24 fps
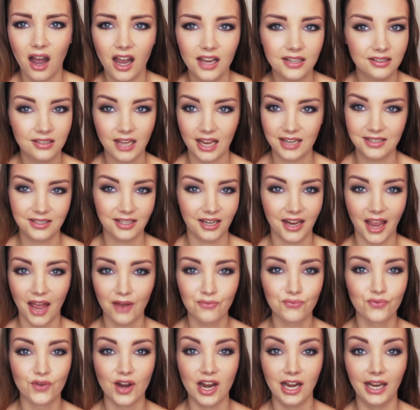I tend to
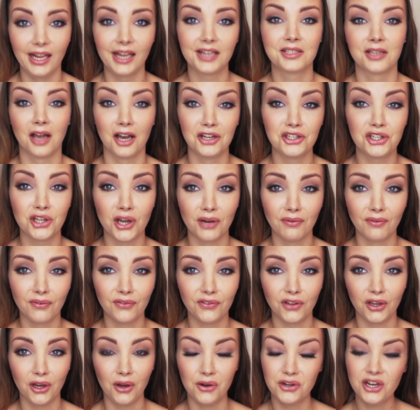get really excited over
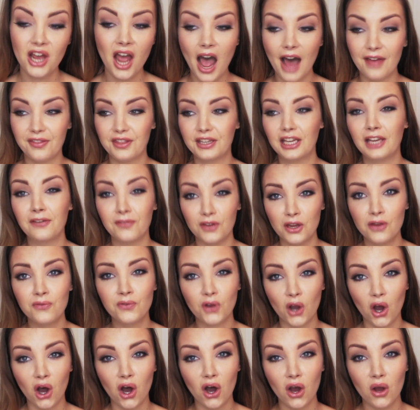food. I think if you've
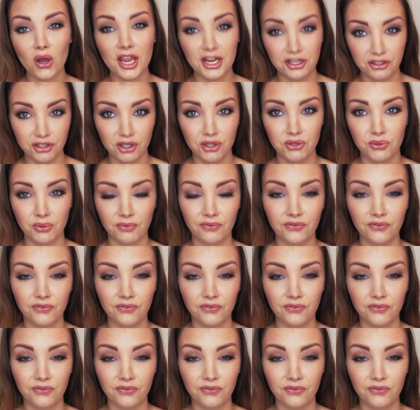got issues